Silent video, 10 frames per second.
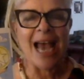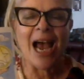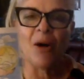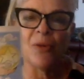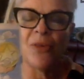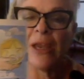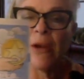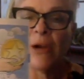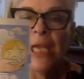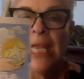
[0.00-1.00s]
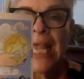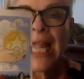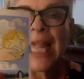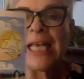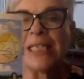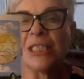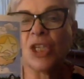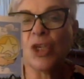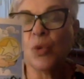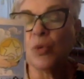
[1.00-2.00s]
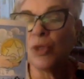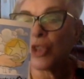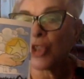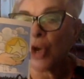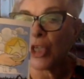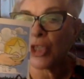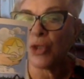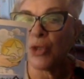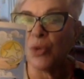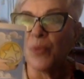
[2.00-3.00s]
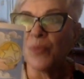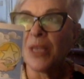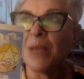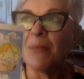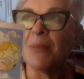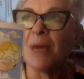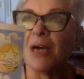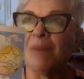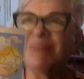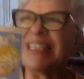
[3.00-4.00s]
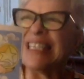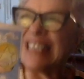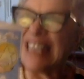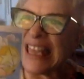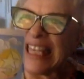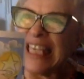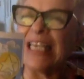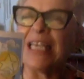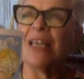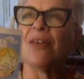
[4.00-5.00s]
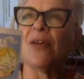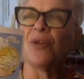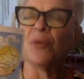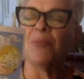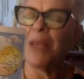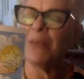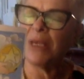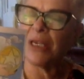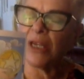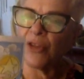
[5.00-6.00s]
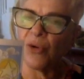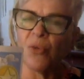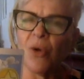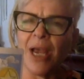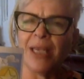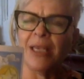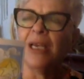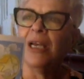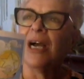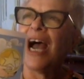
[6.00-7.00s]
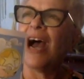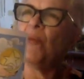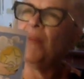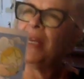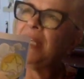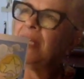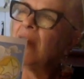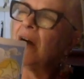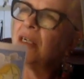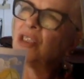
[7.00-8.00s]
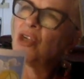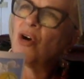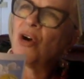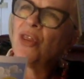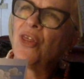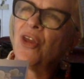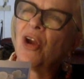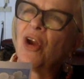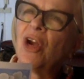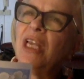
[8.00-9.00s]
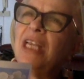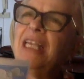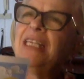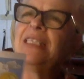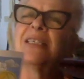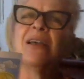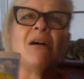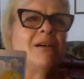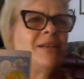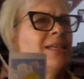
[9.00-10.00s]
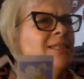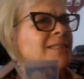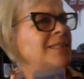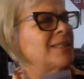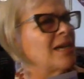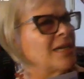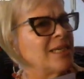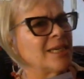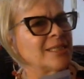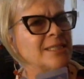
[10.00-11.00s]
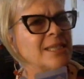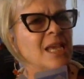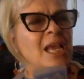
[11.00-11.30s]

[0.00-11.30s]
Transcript: out there, and you will start to uh, think that there may be another way. How many gods are there? Is God inside us?